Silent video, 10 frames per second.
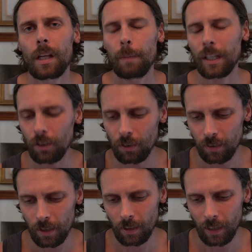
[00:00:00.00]
Because
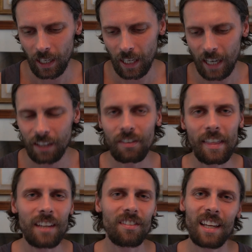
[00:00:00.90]
it is
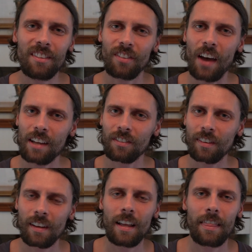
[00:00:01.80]
these insights
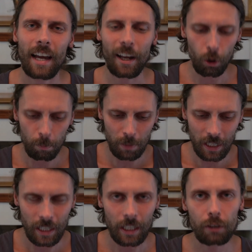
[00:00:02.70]
that help
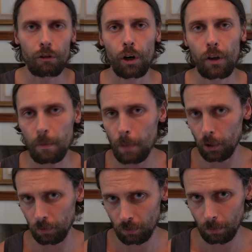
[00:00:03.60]
me grow the
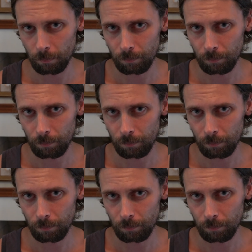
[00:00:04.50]
most.